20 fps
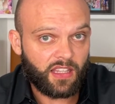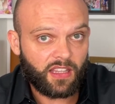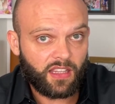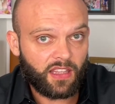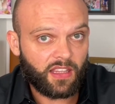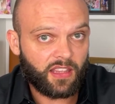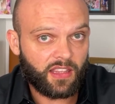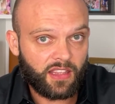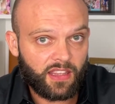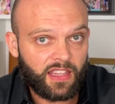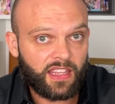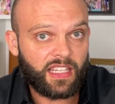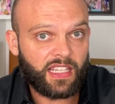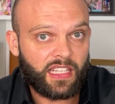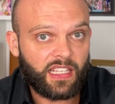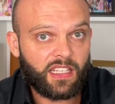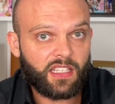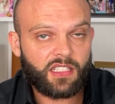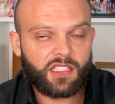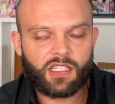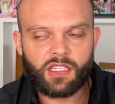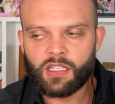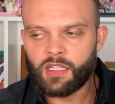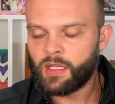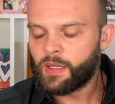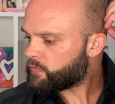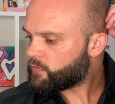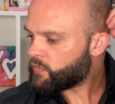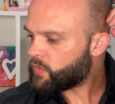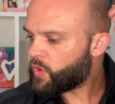NEAT,
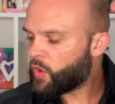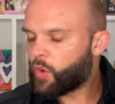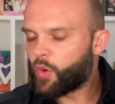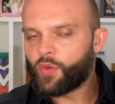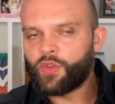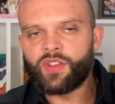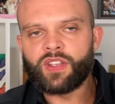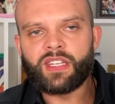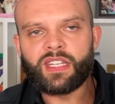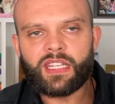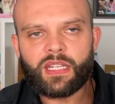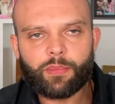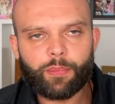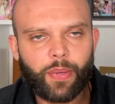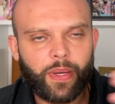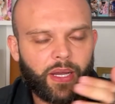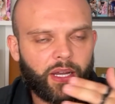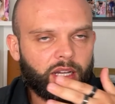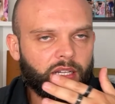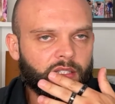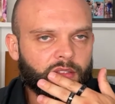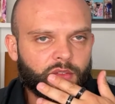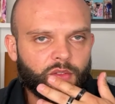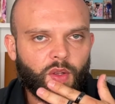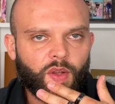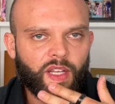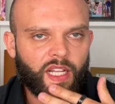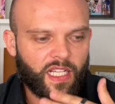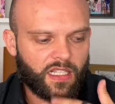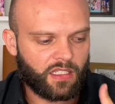or NEPA,
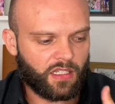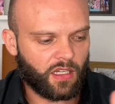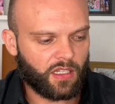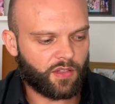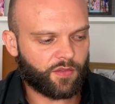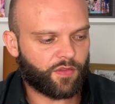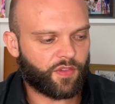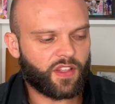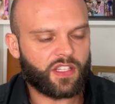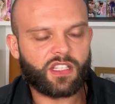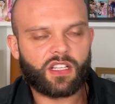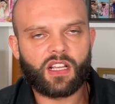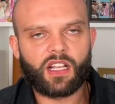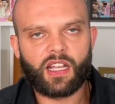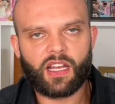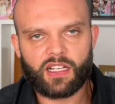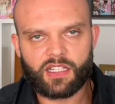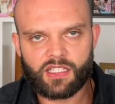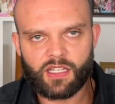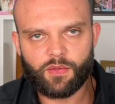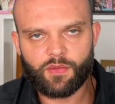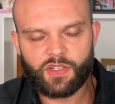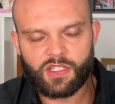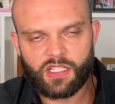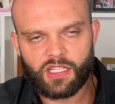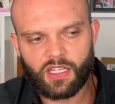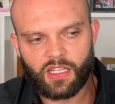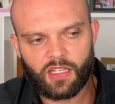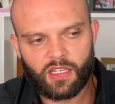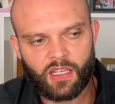non-exercise physical
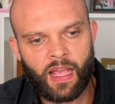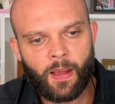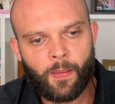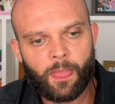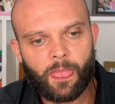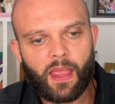activity.